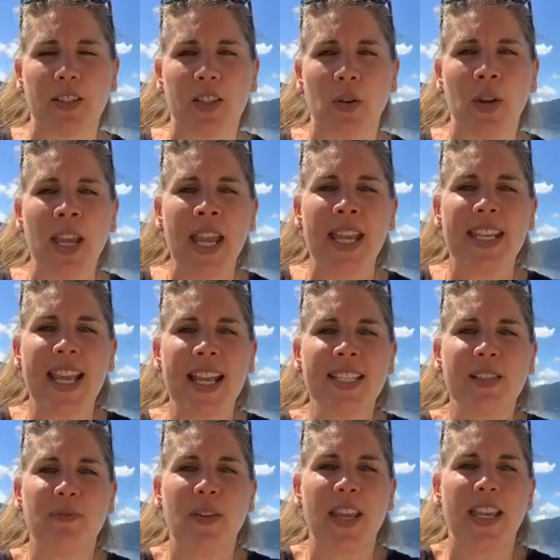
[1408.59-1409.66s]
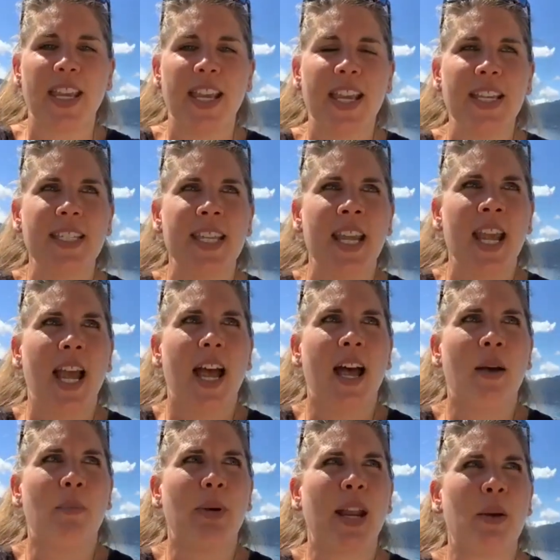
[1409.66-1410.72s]
So yes, faking it,
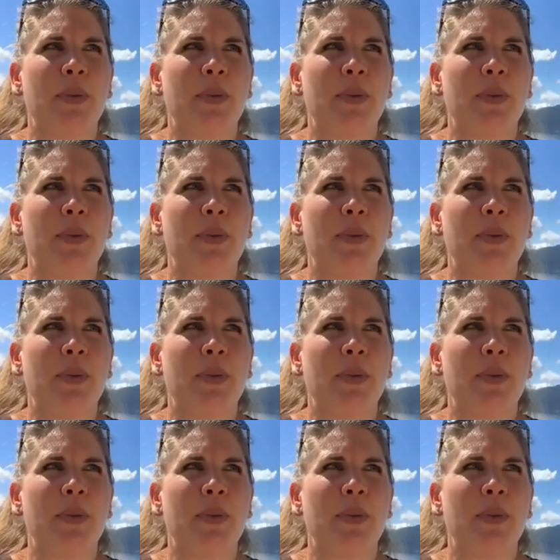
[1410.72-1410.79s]
but